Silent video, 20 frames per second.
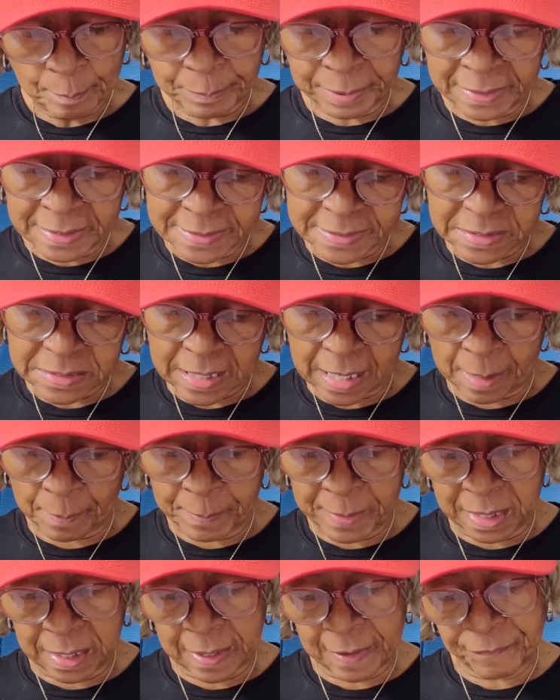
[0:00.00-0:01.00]
Please tell
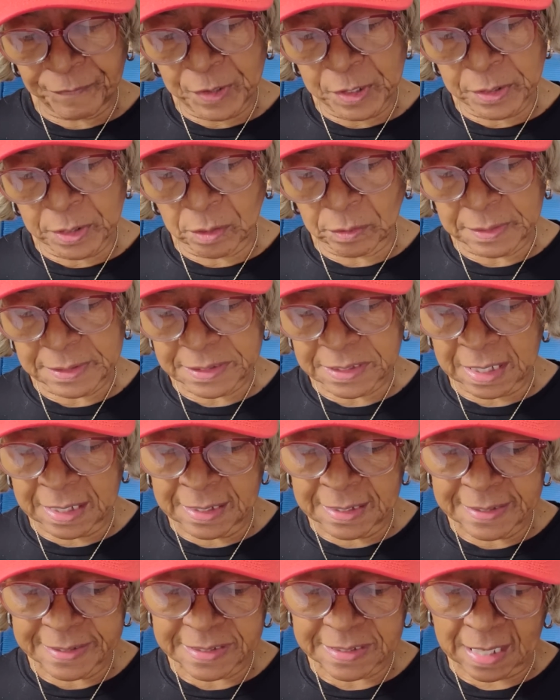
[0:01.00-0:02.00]
me if you notice
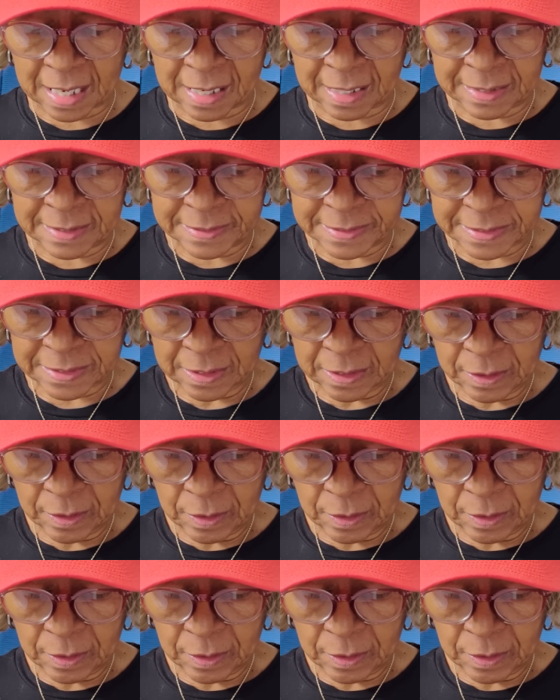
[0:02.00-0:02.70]
any signs